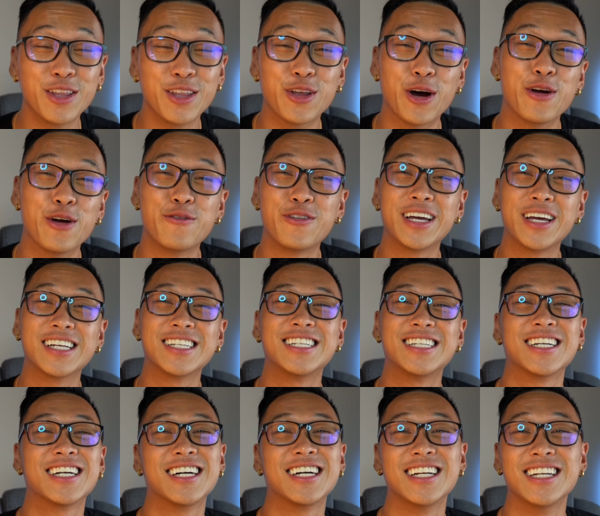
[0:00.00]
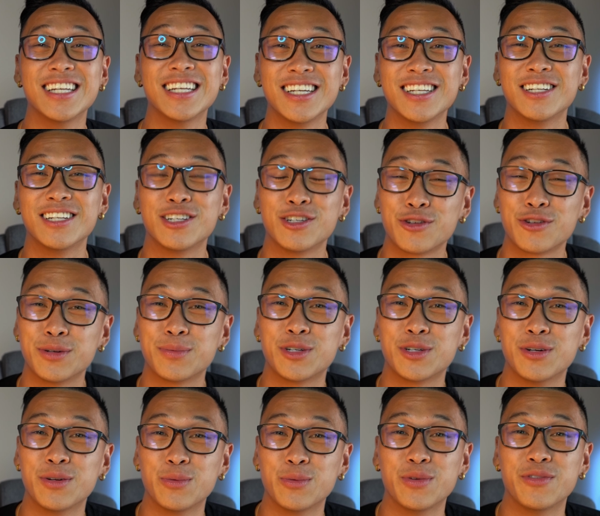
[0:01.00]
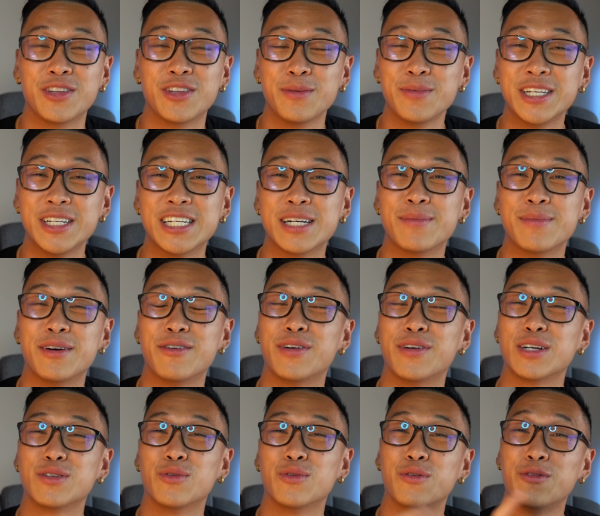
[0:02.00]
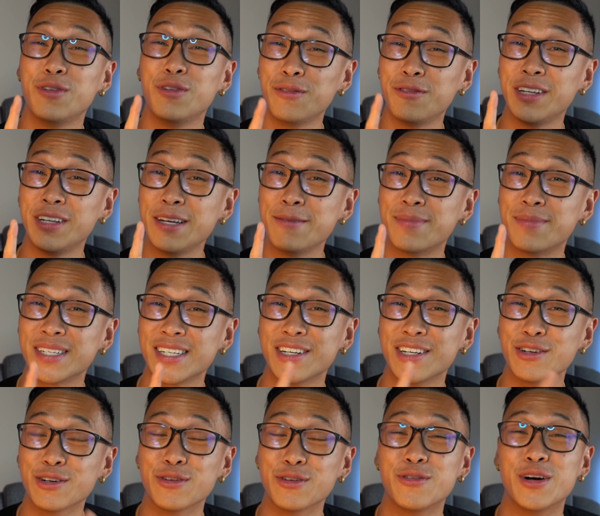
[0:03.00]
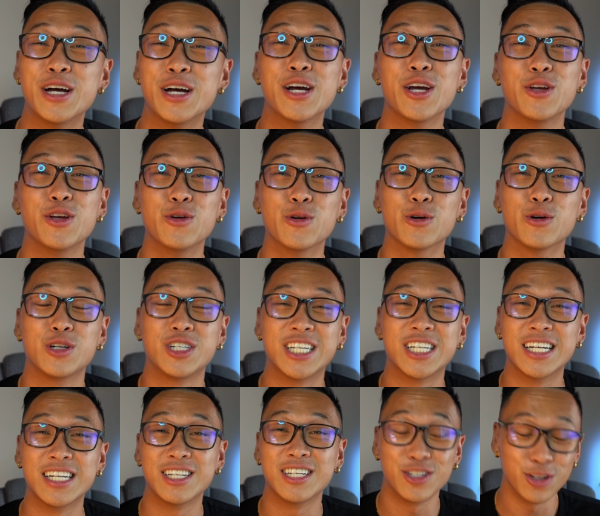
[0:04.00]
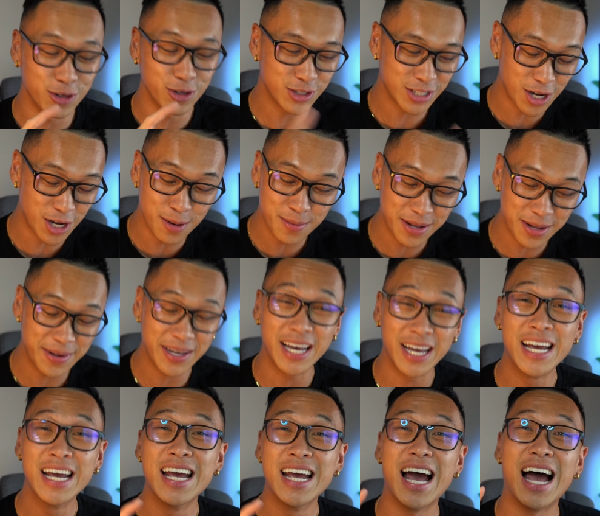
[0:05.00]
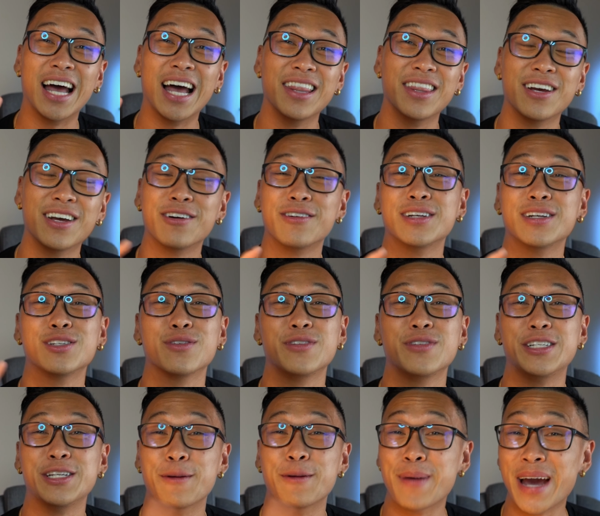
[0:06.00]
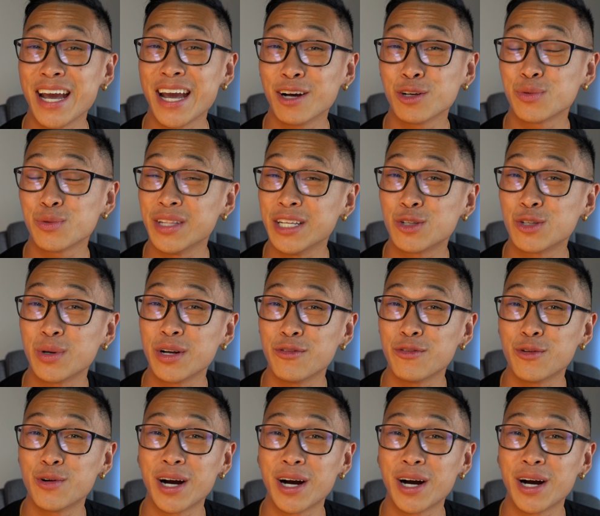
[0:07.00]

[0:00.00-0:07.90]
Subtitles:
Don't forget to check out the link in the description with WChamp FX for 15% off your challenge. No time limit, and there is obviously your payouts within 24